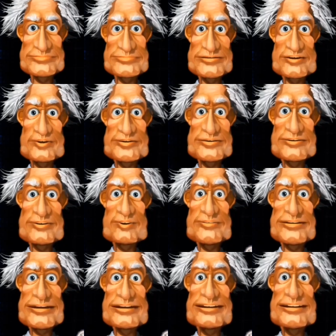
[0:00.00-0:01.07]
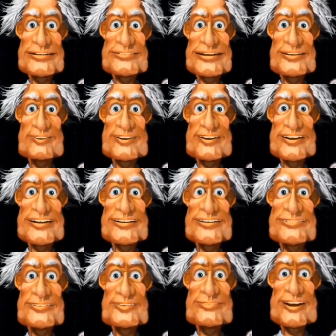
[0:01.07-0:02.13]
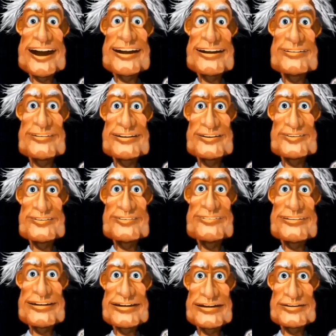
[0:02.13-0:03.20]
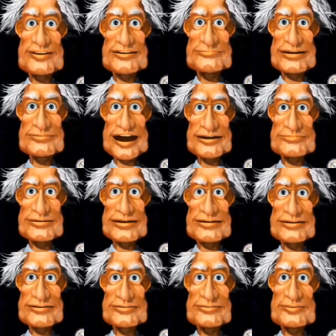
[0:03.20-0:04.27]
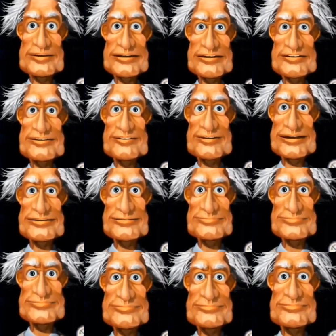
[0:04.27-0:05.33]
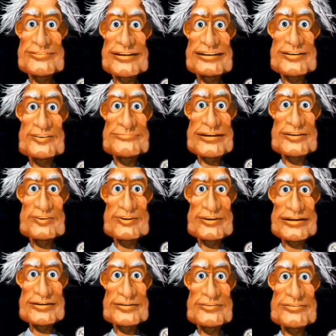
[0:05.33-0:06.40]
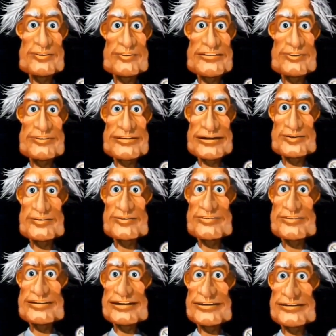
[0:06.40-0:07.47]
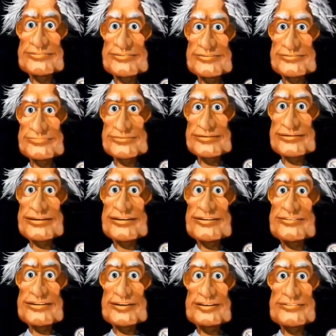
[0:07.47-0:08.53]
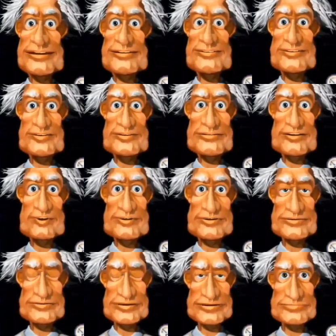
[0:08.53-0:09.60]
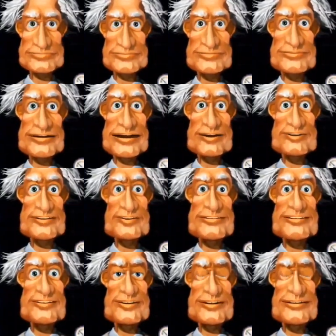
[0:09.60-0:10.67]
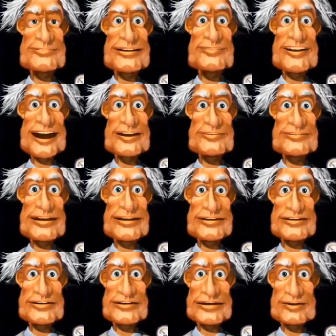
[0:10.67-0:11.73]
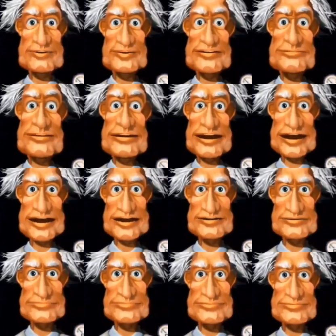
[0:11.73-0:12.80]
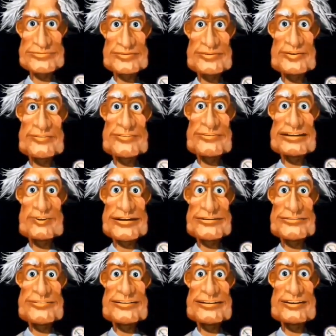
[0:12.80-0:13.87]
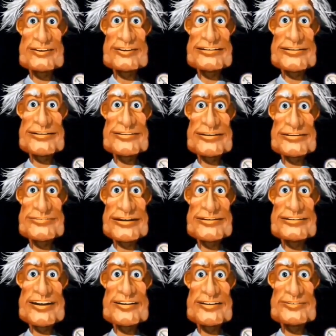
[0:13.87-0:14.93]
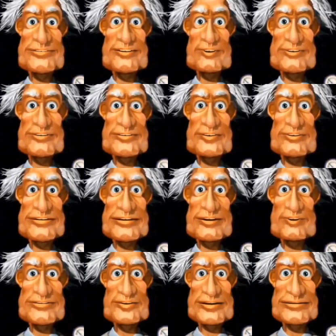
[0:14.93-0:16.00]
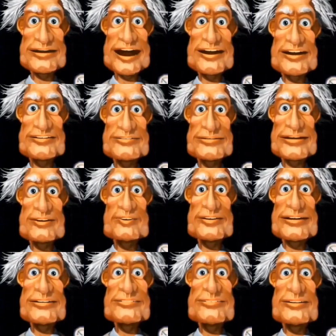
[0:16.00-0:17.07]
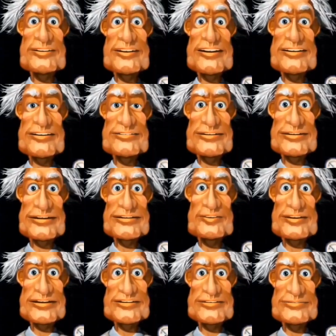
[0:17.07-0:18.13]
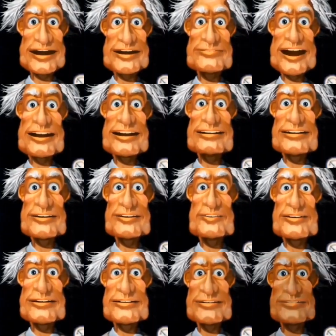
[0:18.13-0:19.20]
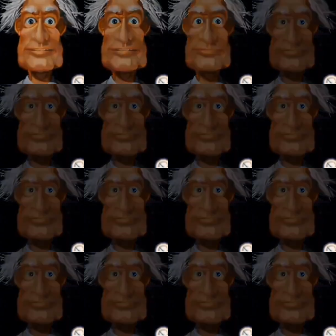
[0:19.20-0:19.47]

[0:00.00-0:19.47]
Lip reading: The flow rate is a measurement of how much water is flowing from the pump in a given time frame. This is measured in different units, for example, US gallons per minute, liters per second, or cubic meters per hour. For example, a system might be designed to move 2 liters of water per second from a holding tank to a process tank.